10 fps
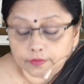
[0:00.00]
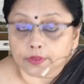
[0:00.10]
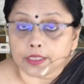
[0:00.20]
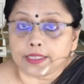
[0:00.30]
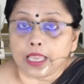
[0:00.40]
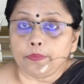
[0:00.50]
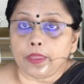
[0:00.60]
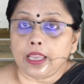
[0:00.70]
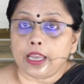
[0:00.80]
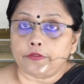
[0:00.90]
The same
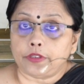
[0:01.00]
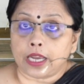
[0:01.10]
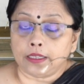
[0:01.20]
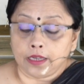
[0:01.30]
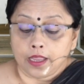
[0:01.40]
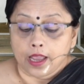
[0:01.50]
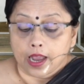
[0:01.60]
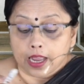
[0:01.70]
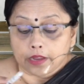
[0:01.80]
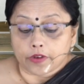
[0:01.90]
thing I have done.
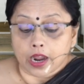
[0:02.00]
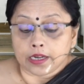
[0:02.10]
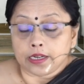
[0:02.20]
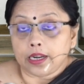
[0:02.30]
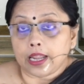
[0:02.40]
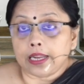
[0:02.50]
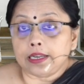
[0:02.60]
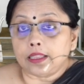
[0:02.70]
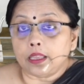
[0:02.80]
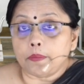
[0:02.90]
I have
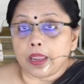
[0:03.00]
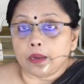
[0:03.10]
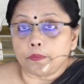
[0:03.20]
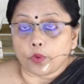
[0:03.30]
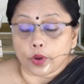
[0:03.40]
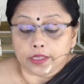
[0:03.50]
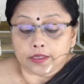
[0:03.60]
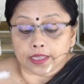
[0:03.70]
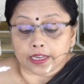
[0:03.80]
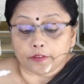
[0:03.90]
underlined the main points
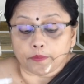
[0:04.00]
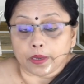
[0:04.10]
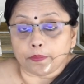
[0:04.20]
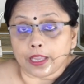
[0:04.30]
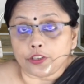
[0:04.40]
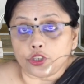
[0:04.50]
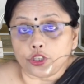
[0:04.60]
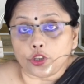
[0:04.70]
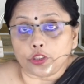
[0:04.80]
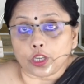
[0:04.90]
that have been
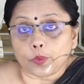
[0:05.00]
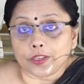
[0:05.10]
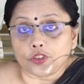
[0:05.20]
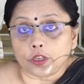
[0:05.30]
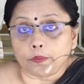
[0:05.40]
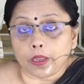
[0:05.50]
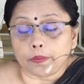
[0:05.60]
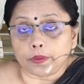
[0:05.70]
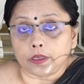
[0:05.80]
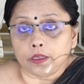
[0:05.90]
mentioned on the question
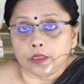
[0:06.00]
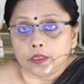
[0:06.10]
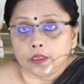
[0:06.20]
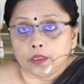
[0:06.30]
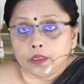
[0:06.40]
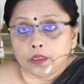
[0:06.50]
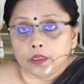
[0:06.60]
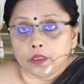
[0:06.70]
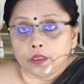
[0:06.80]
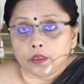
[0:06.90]
paper
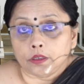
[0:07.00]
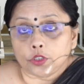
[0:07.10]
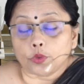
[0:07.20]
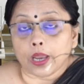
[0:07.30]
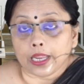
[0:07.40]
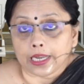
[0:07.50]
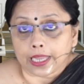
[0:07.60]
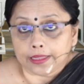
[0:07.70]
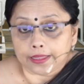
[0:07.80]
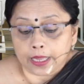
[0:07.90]
to
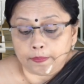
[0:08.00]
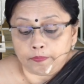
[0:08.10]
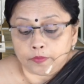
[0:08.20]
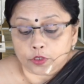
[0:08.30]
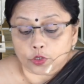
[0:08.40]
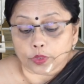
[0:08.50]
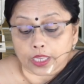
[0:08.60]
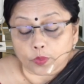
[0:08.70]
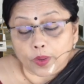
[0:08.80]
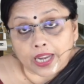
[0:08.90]
highlight them so
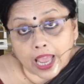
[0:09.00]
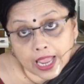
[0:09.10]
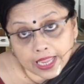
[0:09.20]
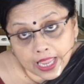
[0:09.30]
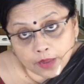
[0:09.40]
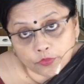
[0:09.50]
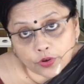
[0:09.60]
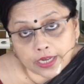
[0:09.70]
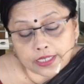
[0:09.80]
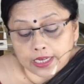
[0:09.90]
that when I am
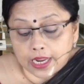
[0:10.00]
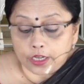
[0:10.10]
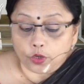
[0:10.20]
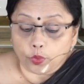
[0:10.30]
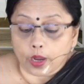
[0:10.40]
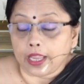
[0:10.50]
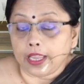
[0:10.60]
writing, I know I